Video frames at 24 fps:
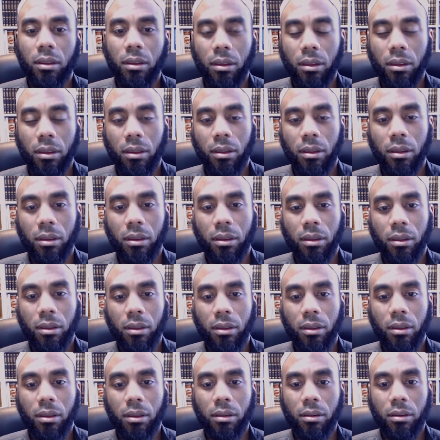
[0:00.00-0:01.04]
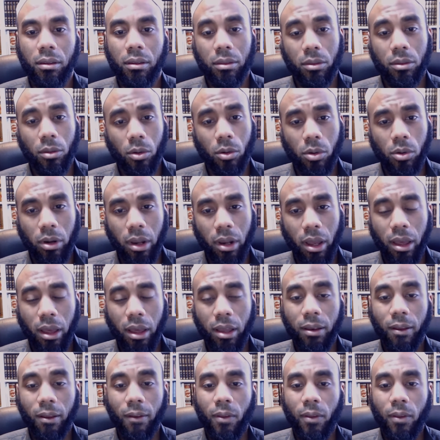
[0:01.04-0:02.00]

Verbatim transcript: uh, the Quran